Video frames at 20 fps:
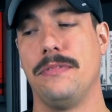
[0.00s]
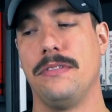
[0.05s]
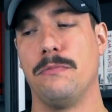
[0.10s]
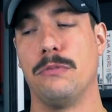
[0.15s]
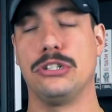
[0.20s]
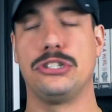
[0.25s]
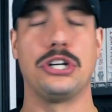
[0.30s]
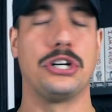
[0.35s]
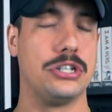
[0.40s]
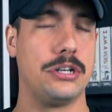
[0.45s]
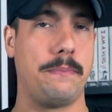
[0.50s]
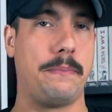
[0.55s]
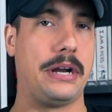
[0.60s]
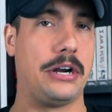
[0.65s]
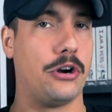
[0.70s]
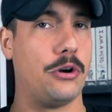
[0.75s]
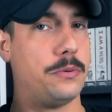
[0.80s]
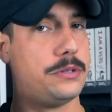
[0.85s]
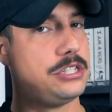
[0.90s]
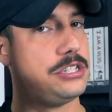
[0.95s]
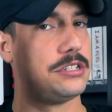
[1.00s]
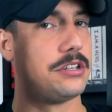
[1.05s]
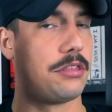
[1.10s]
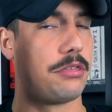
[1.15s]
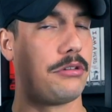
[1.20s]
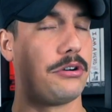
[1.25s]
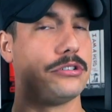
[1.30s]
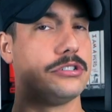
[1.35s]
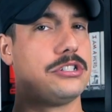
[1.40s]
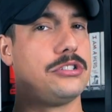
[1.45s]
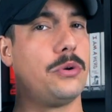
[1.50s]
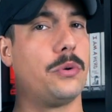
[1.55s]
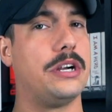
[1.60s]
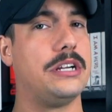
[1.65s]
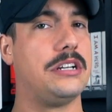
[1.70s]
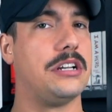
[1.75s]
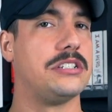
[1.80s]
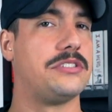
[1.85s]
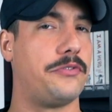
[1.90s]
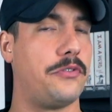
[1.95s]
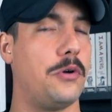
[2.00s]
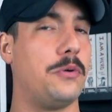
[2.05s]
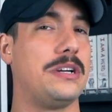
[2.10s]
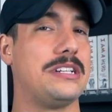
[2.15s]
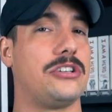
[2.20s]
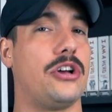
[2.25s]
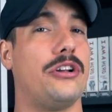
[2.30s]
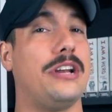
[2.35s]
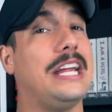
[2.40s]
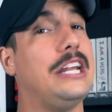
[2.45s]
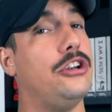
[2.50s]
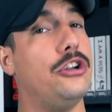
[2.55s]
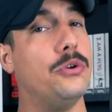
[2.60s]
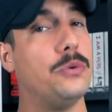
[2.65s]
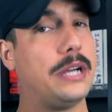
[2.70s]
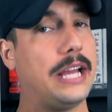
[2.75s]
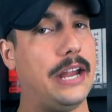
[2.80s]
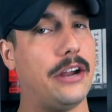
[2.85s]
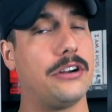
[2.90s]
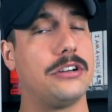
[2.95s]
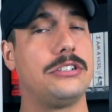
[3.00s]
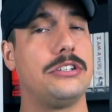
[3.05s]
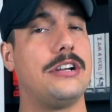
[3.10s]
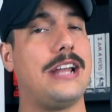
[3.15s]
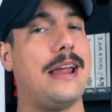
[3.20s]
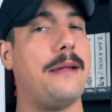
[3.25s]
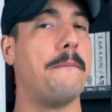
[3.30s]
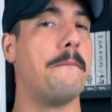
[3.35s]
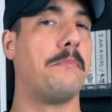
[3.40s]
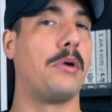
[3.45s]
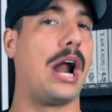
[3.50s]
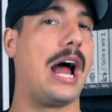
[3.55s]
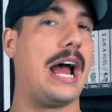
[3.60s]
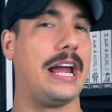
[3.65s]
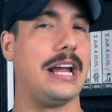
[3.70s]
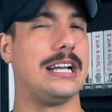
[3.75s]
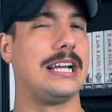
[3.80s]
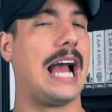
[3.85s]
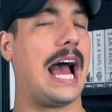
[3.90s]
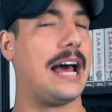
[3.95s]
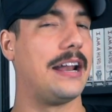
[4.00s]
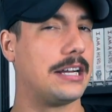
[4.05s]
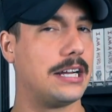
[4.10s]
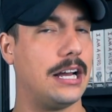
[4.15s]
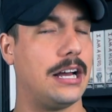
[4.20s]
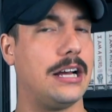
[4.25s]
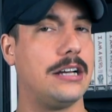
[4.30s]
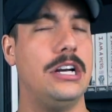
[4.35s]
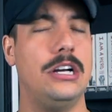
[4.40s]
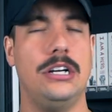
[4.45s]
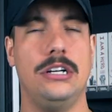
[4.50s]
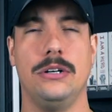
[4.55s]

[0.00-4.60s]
Return to Barrow, which is the third story, does focus on a new character named Brian Katika,